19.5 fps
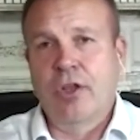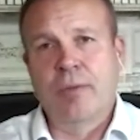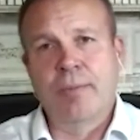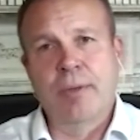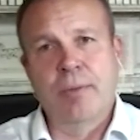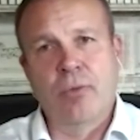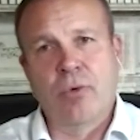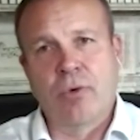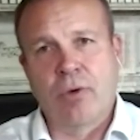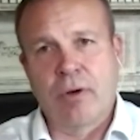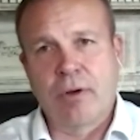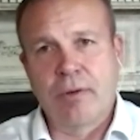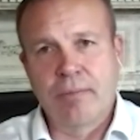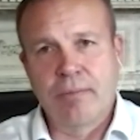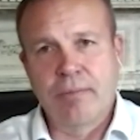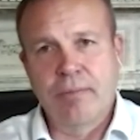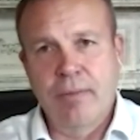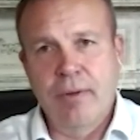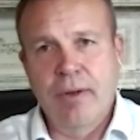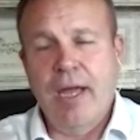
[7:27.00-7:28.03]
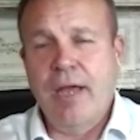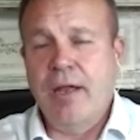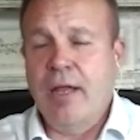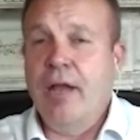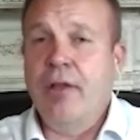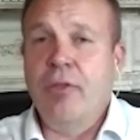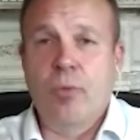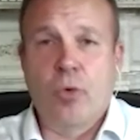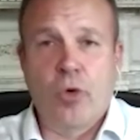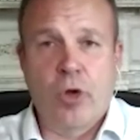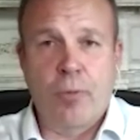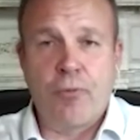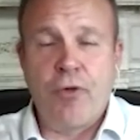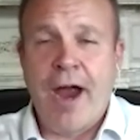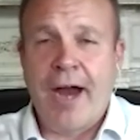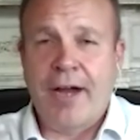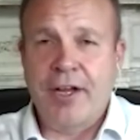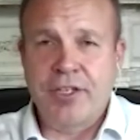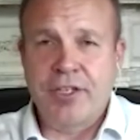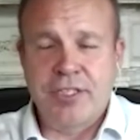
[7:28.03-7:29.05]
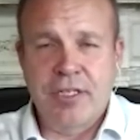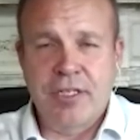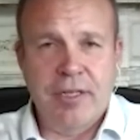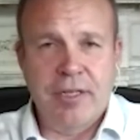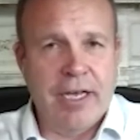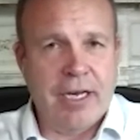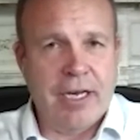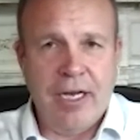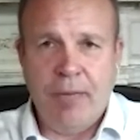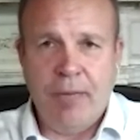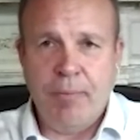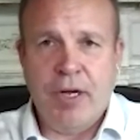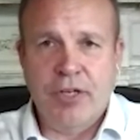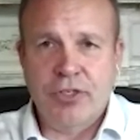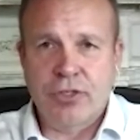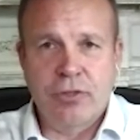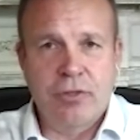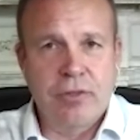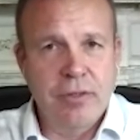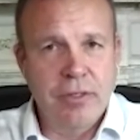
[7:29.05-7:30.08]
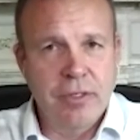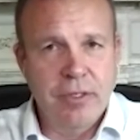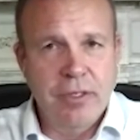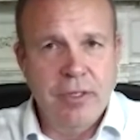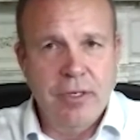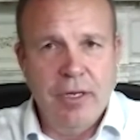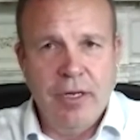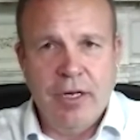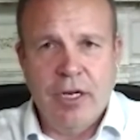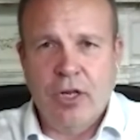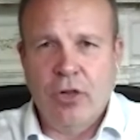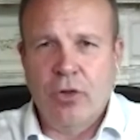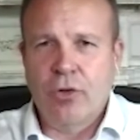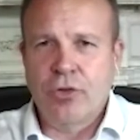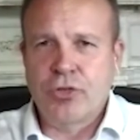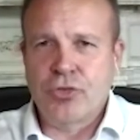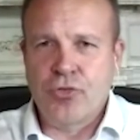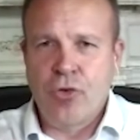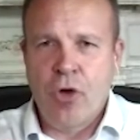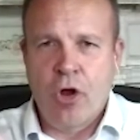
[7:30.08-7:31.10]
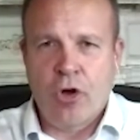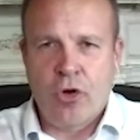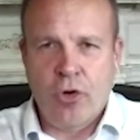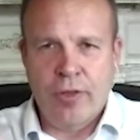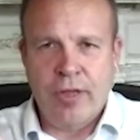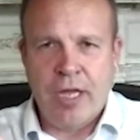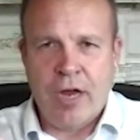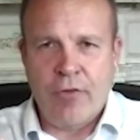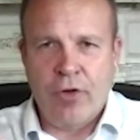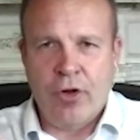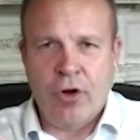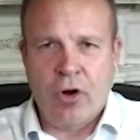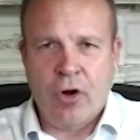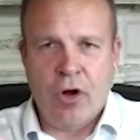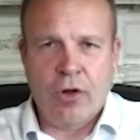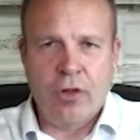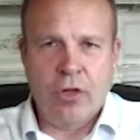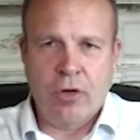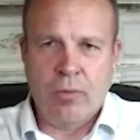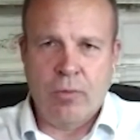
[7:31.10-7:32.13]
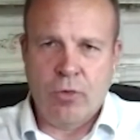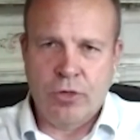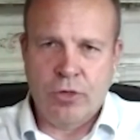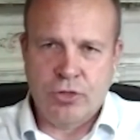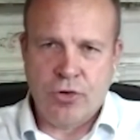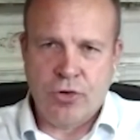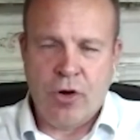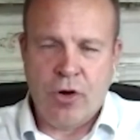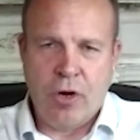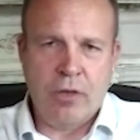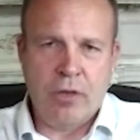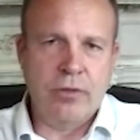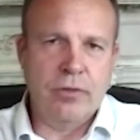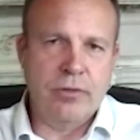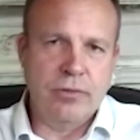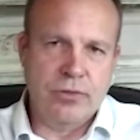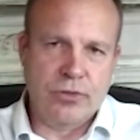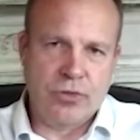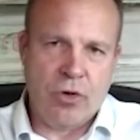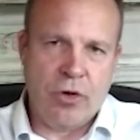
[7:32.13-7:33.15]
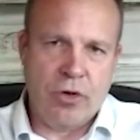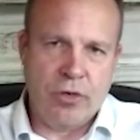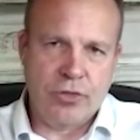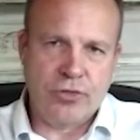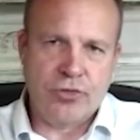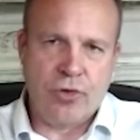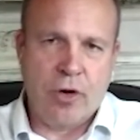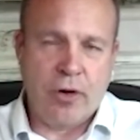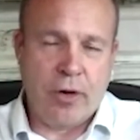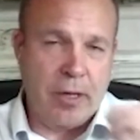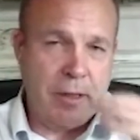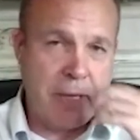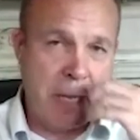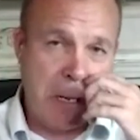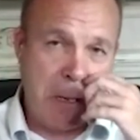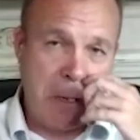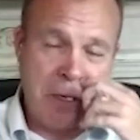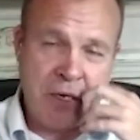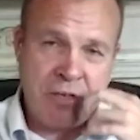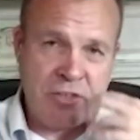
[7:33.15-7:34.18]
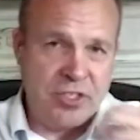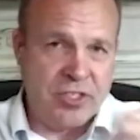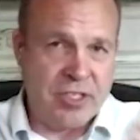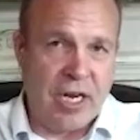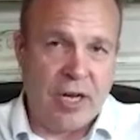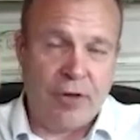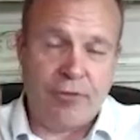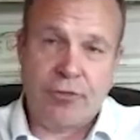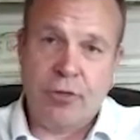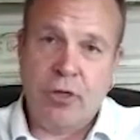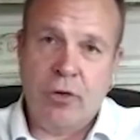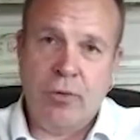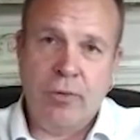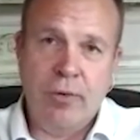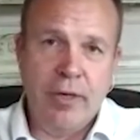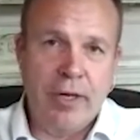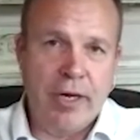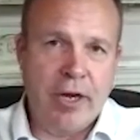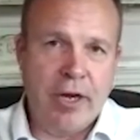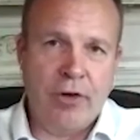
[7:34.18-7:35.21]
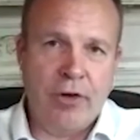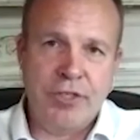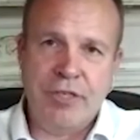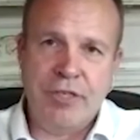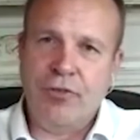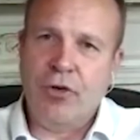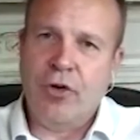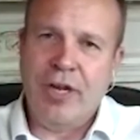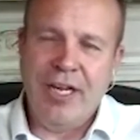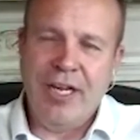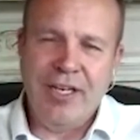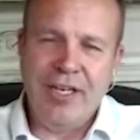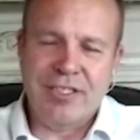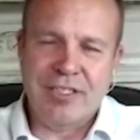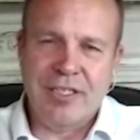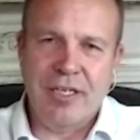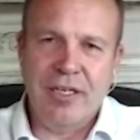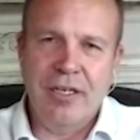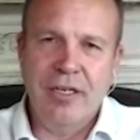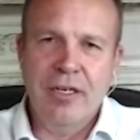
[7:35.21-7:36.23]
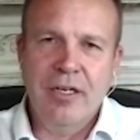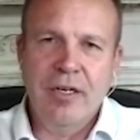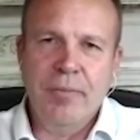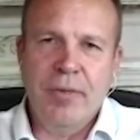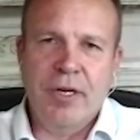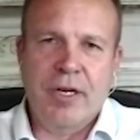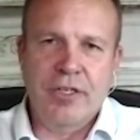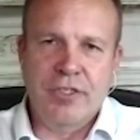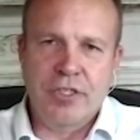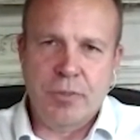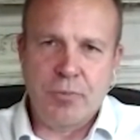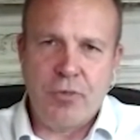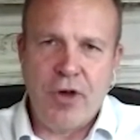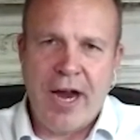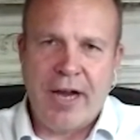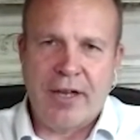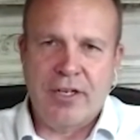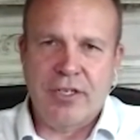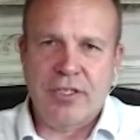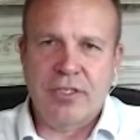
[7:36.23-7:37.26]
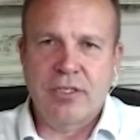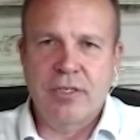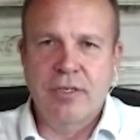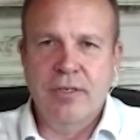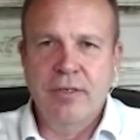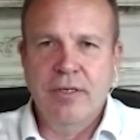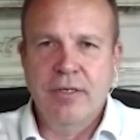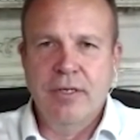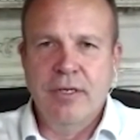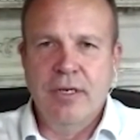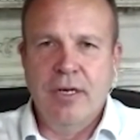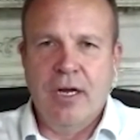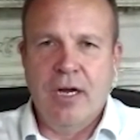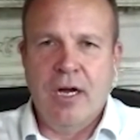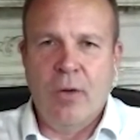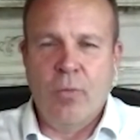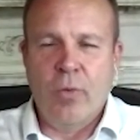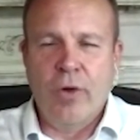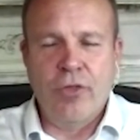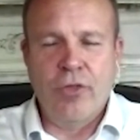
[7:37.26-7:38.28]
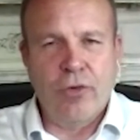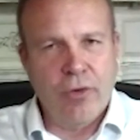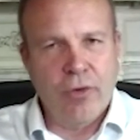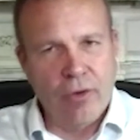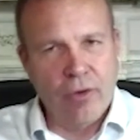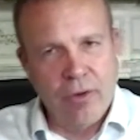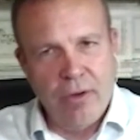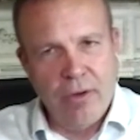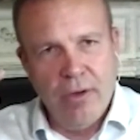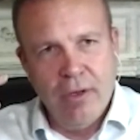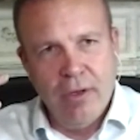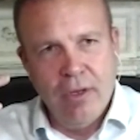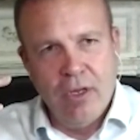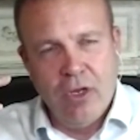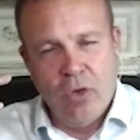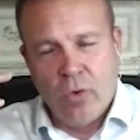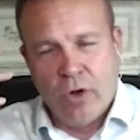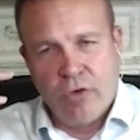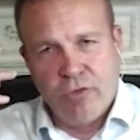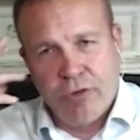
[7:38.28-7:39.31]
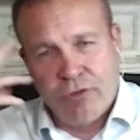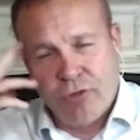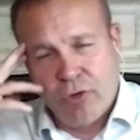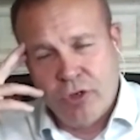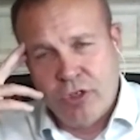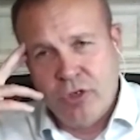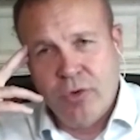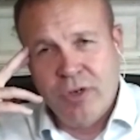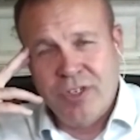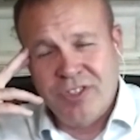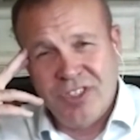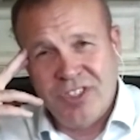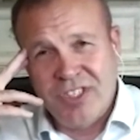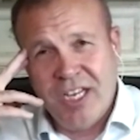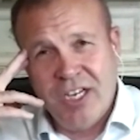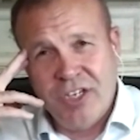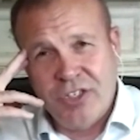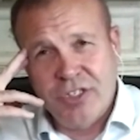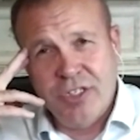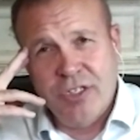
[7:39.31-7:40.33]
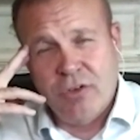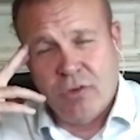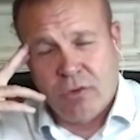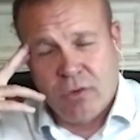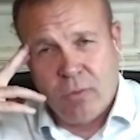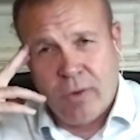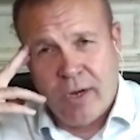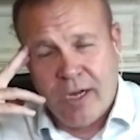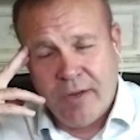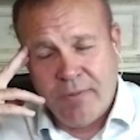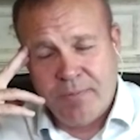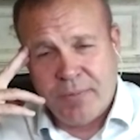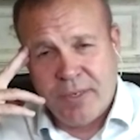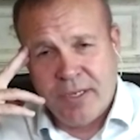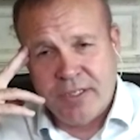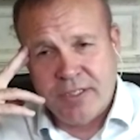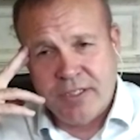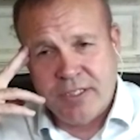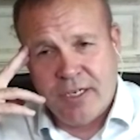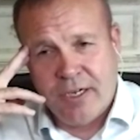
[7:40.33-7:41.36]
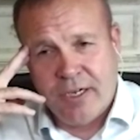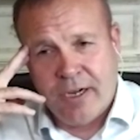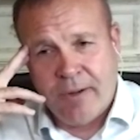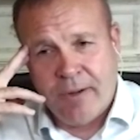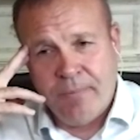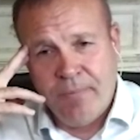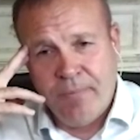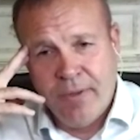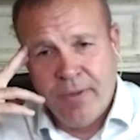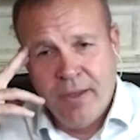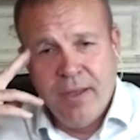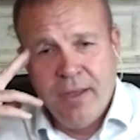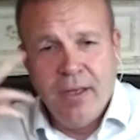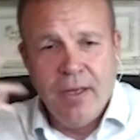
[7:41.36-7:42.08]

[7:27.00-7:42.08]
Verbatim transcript: a little bit more. And, and the more you practice it, like any muscle, you get a little stronger in that regard, a little more strong, strong, stronger. And then you can just kind of flow energy very easily because it's practiced. Uh, whether you want to refer to it as attention or what but um,